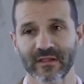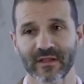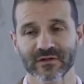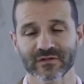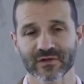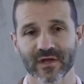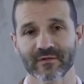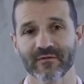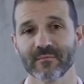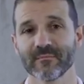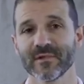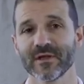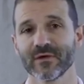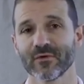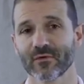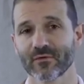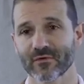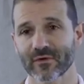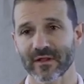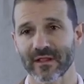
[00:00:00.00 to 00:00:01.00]
Unless you have a
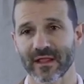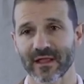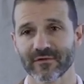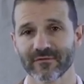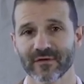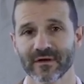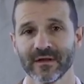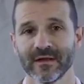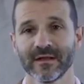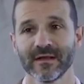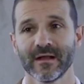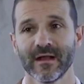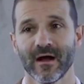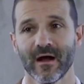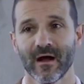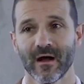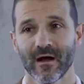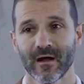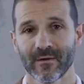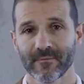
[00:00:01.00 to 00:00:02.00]
big autoclave,
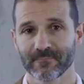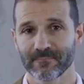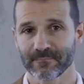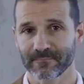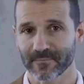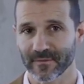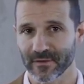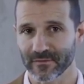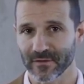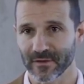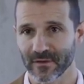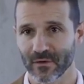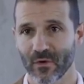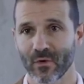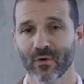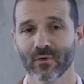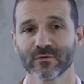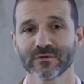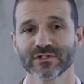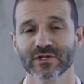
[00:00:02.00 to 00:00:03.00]
um, the
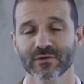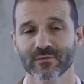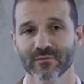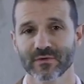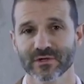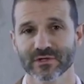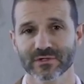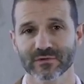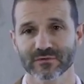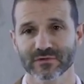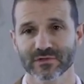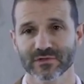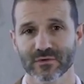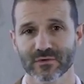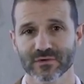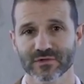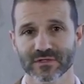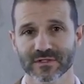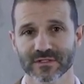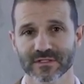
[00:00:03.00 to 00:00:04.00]
old generational
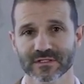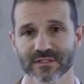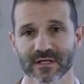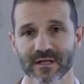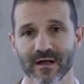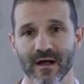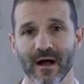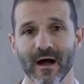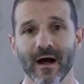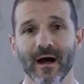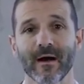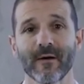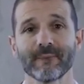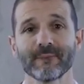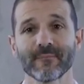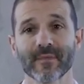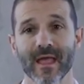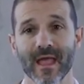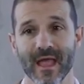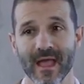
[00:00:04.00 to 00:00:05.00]
surgeons
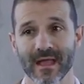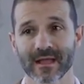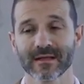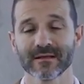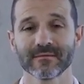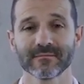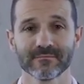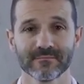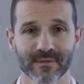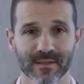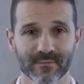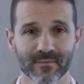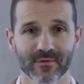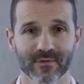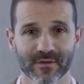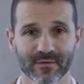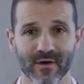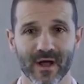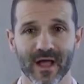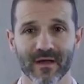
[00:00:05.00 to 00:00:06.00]
um, and
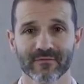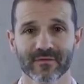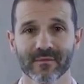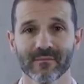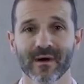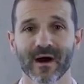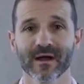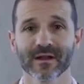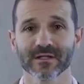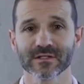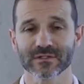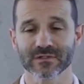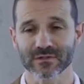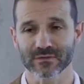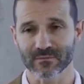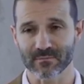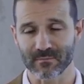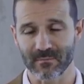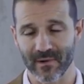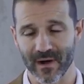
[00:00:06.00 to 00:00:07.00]
people that don't have the money
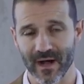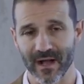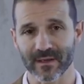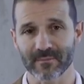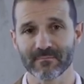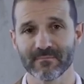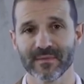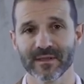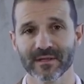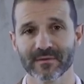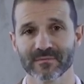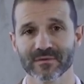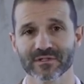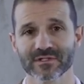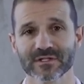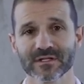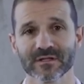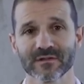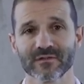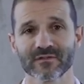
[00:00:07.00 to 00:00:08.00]
to buy big
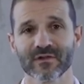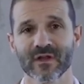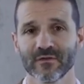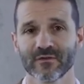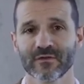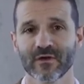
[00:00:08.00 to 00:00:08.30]
machines.